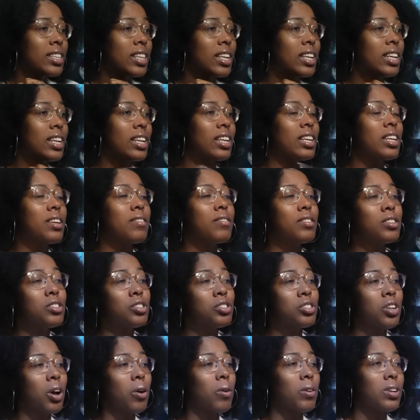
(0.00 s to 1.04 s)
They didn't even
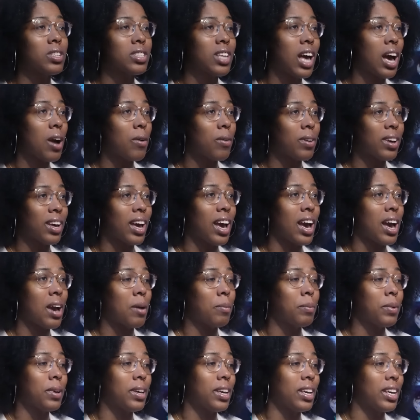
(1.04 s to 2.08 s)
show us how it
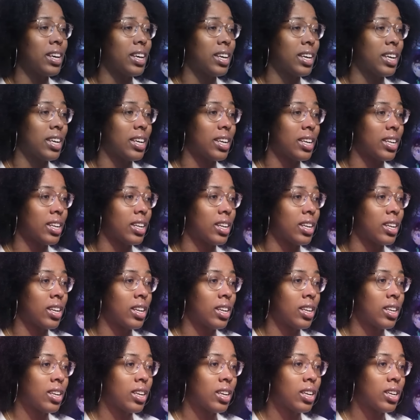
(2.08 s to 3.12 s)

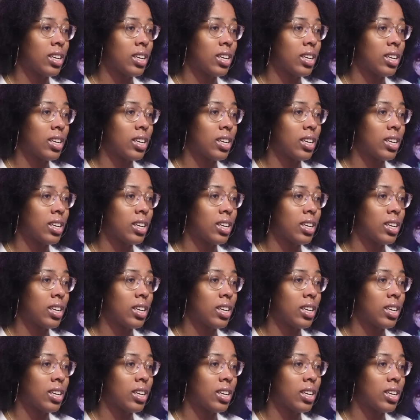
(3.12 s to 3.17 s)
happened!